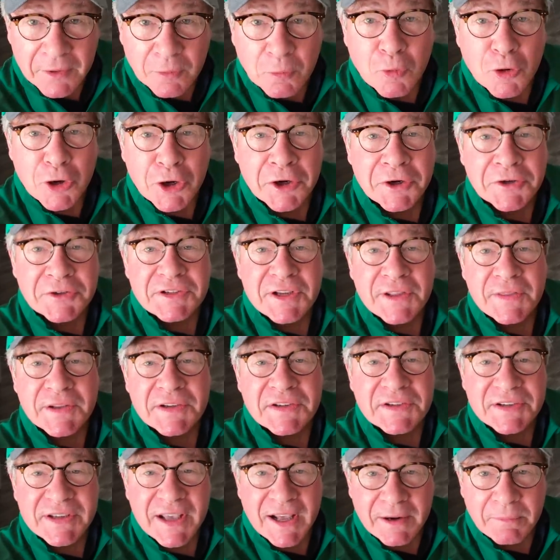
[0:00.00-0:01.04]
the words
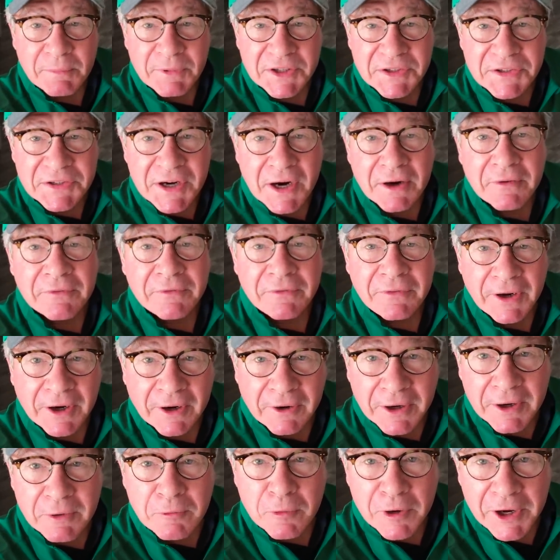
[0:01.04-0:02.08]
and the sentiments are
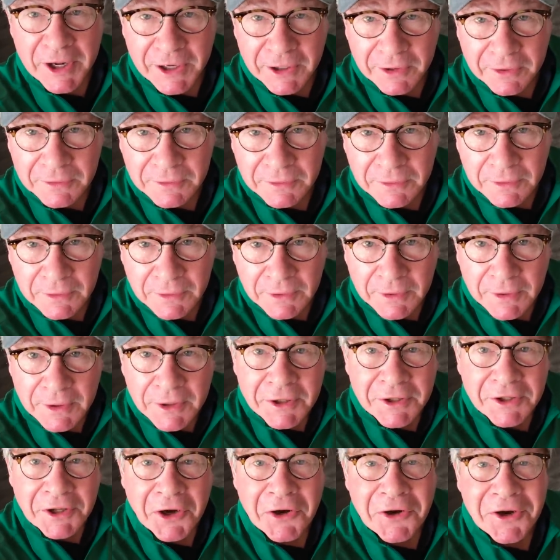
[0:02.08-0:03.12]
very real.
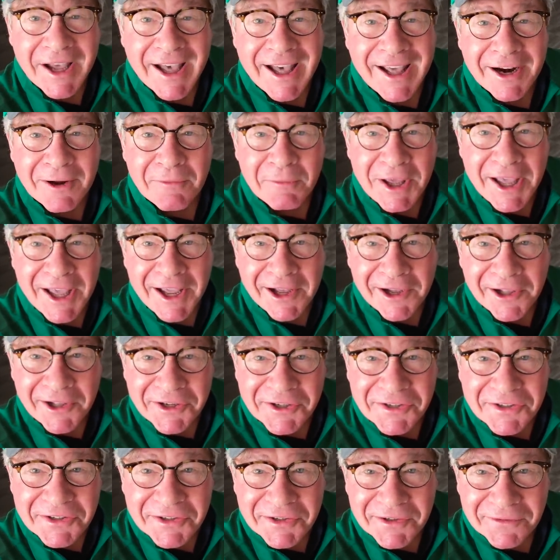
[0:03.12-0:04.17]
Go get them,
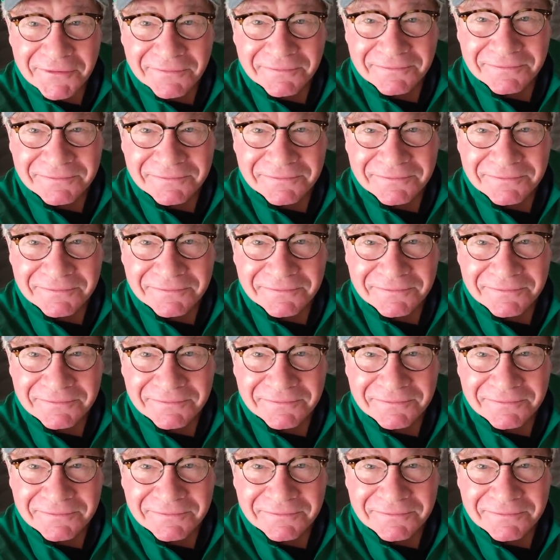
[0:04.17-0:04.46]
Eagles.